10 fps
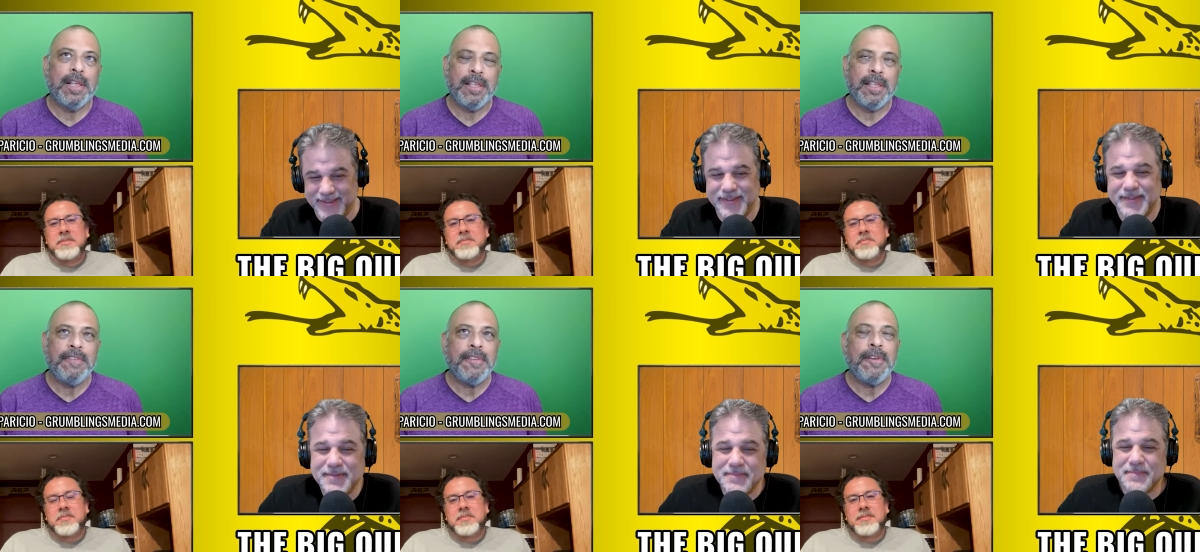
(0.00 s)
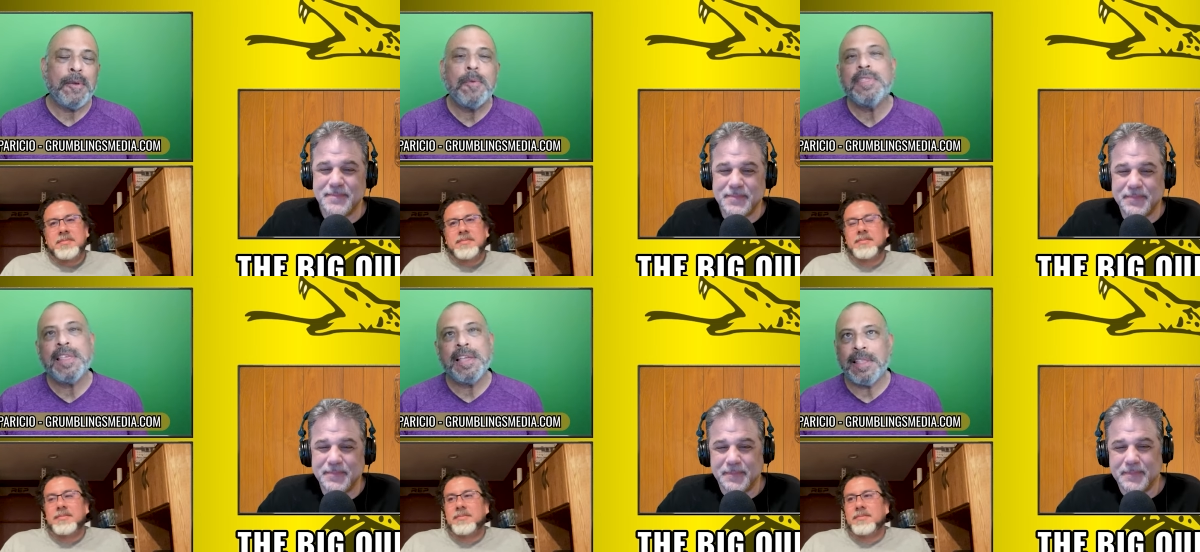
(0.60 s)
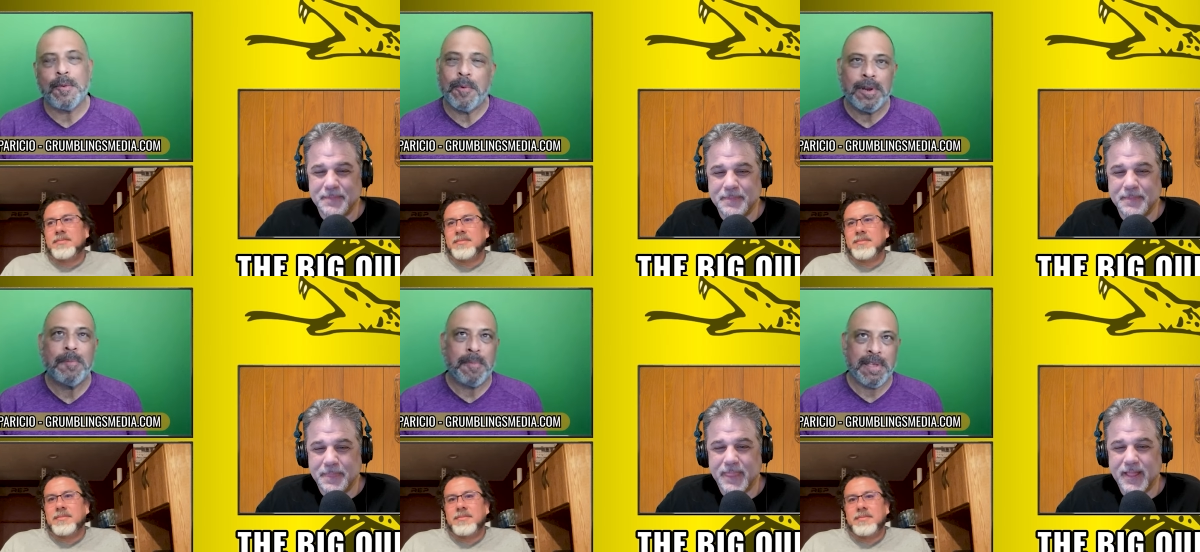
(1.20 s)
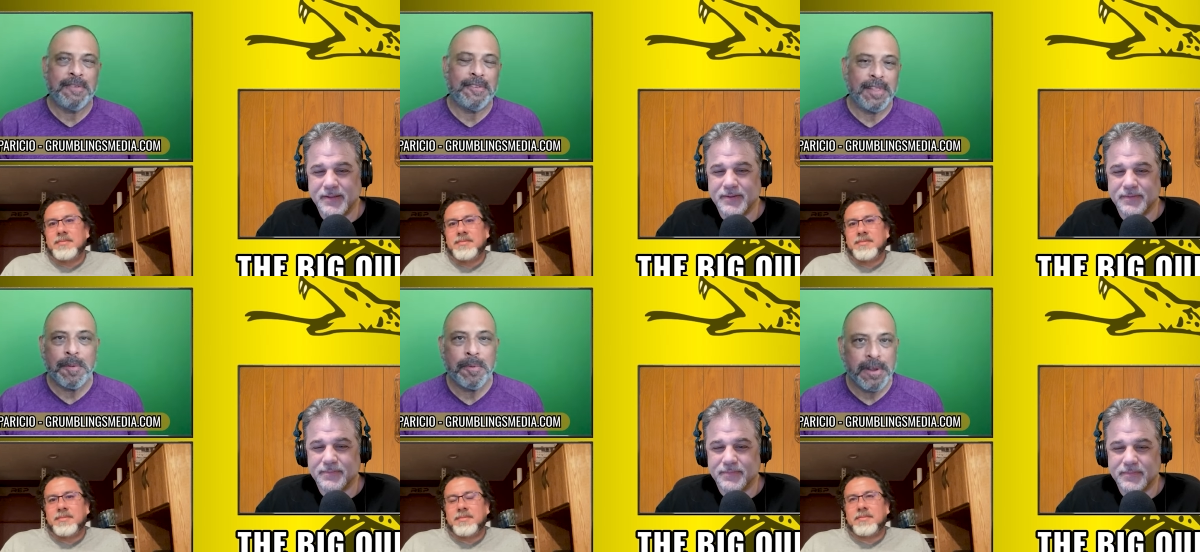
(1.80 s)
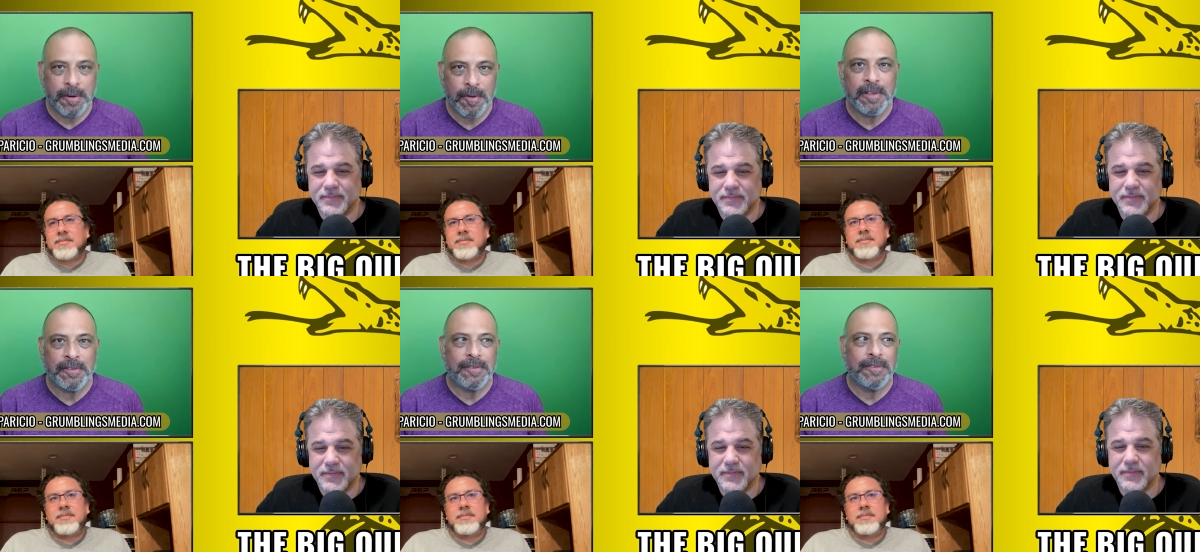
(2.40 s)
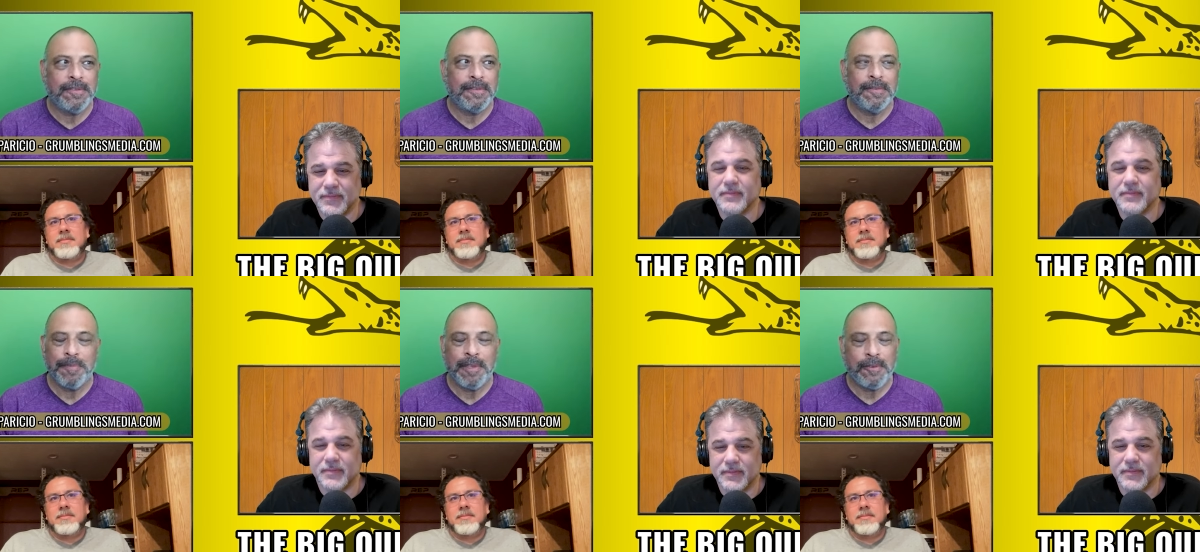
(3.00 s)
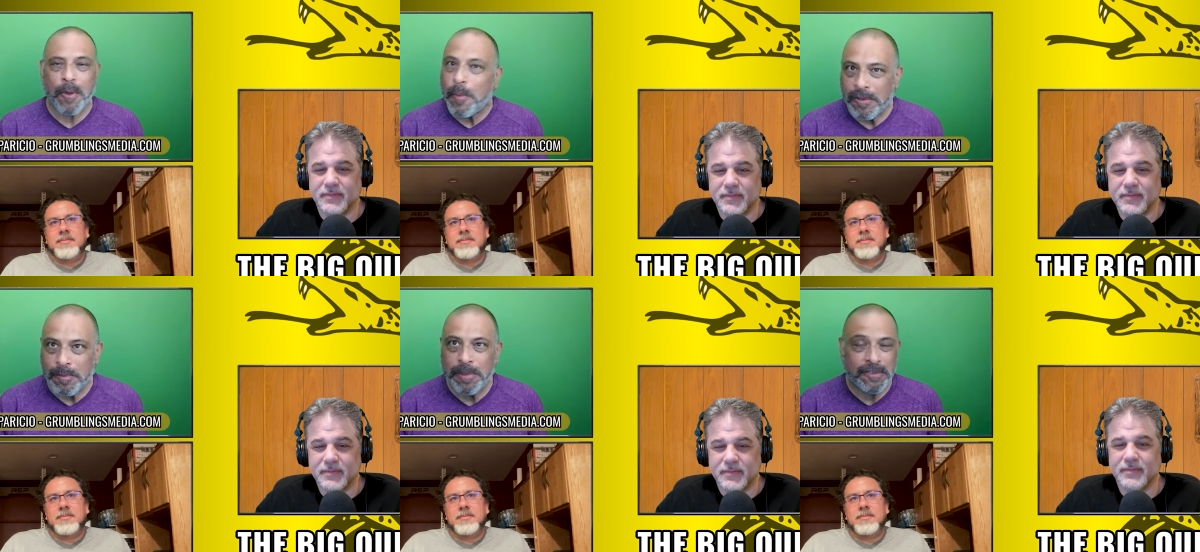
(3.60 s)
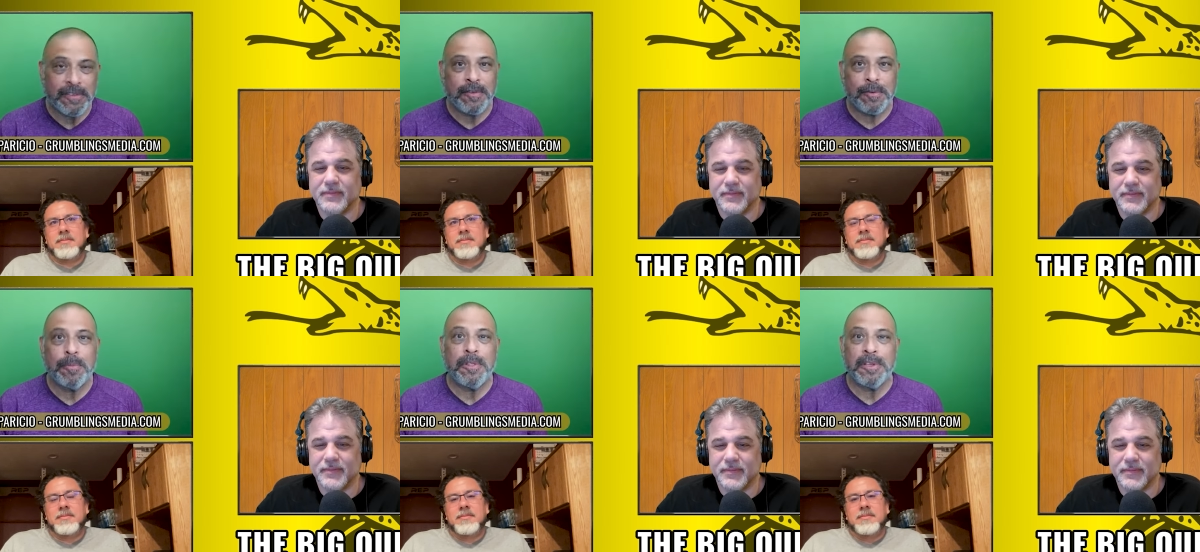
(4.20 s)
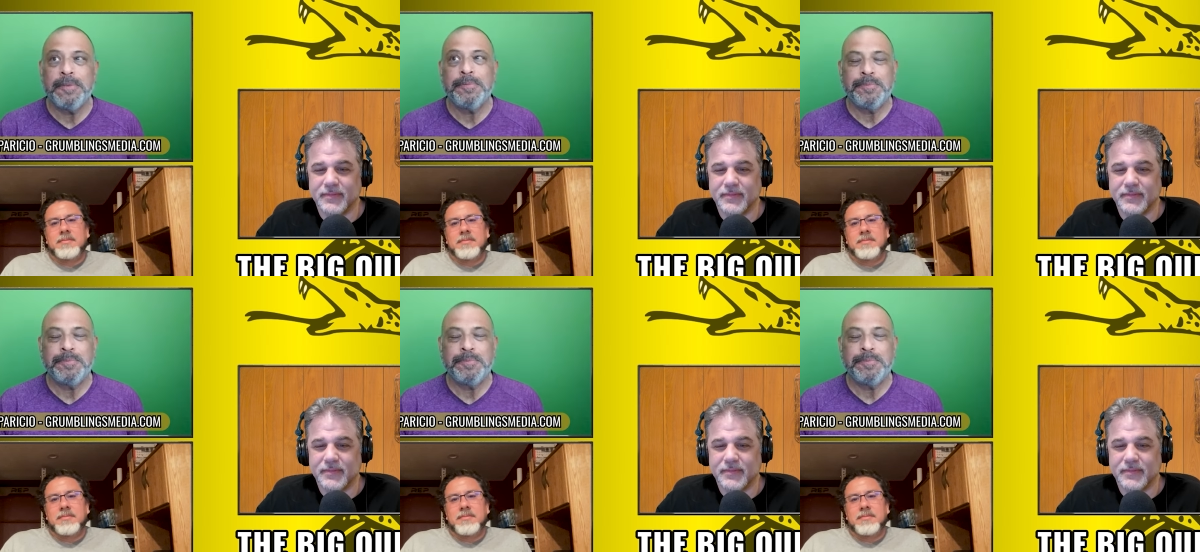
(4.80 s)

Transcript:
Speaker 1: it's a known thing that one of my celebrity crushes has always been Sandra Bullock.